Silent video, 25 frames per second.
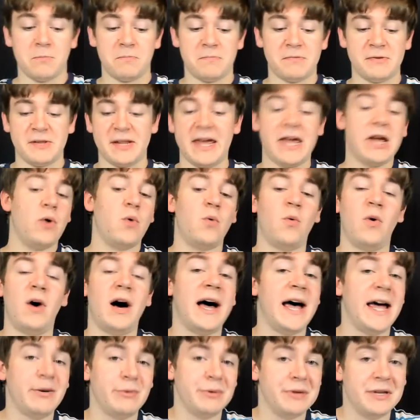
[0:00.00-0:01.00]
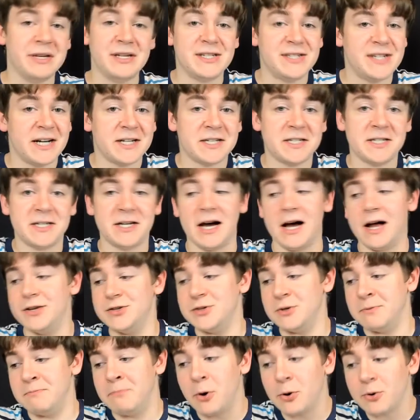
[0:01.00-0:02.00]
playing wide with
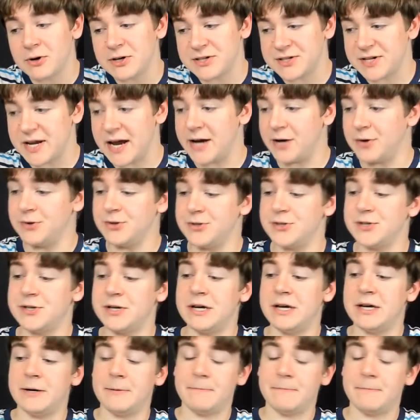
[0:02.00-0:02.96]
Insecticons or motorcycles,